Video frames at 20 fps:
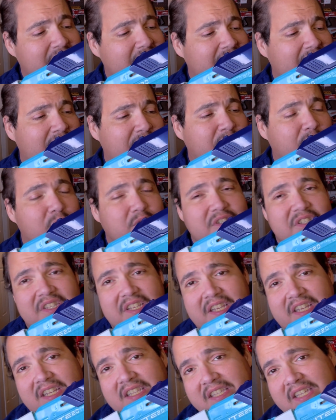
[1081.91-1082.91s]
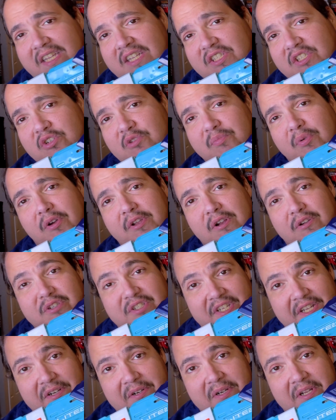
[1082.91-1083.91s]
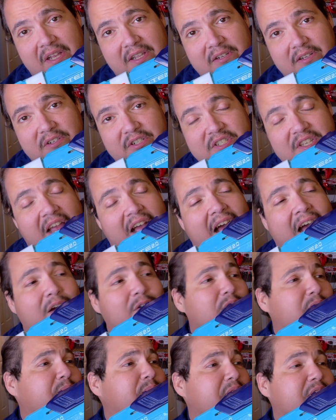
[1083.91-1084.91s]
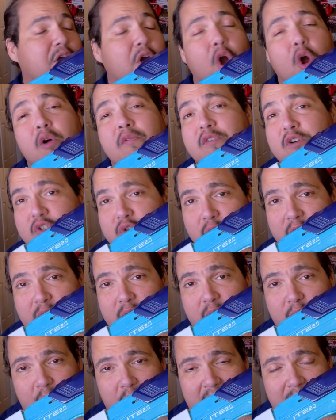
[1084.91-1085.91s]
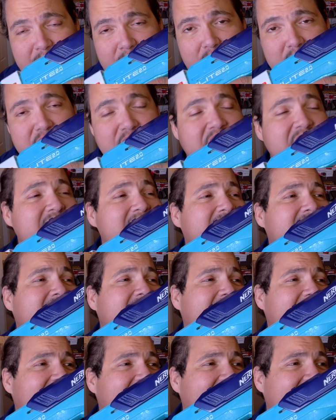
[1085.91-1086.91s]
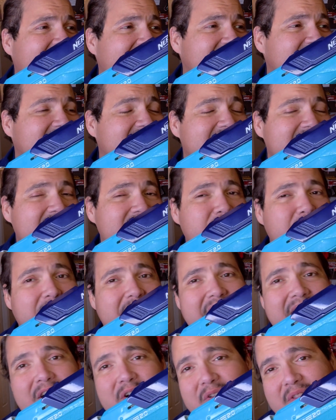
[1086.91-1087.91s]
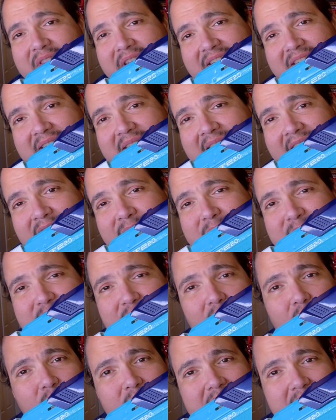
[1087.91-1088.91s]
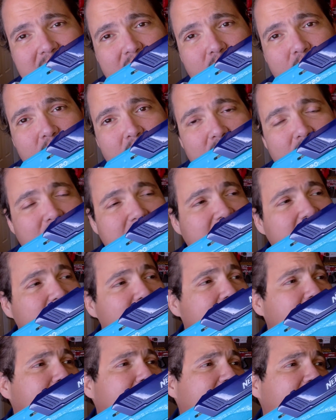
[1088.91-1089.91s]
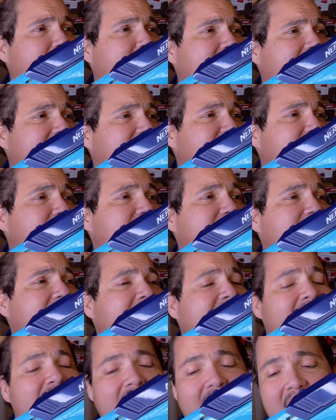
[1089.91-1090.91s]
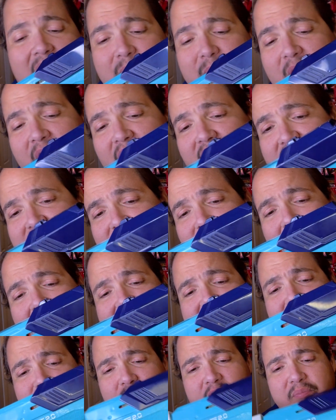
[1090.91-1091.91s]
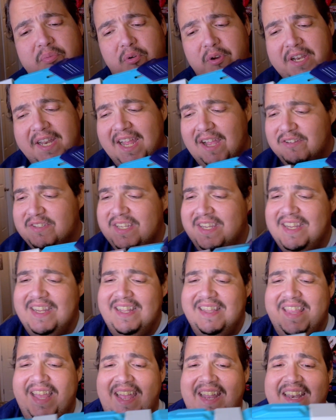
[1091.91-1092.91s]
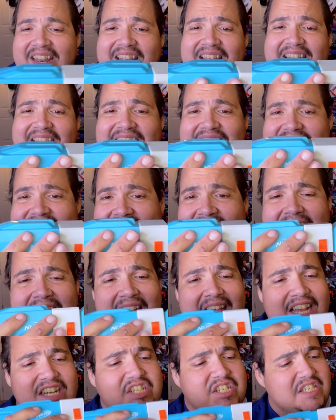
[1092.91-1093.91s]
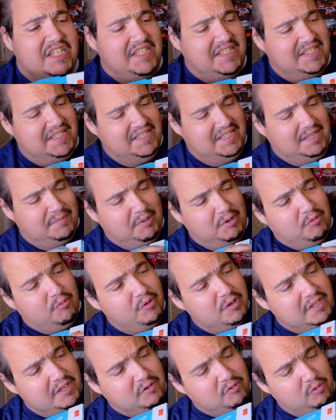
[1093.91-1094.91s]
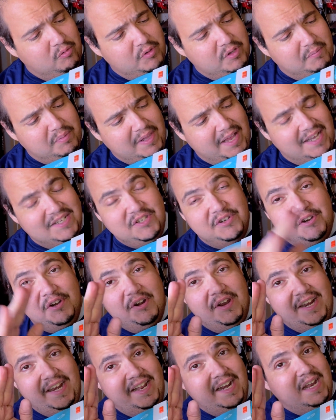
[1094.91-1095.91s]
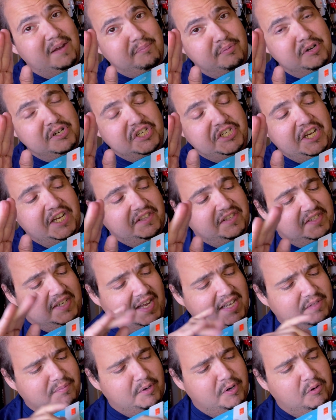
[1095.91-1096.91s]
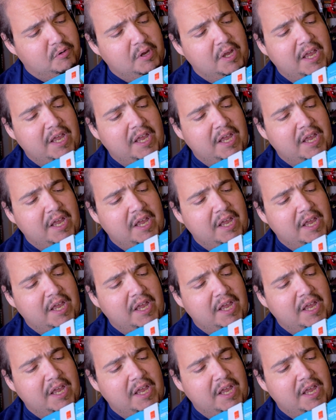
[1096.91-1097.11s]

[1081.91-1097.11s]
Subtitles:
If it was the Elite 2.0 standard colors, I would be overjoyed with what I purchased. As it stands right now, these attachments are only going to work with a certain amount of blasters. Also, I do want to point out that they actually did something really cool with the blaster here, and I appreciate this, Hasbro.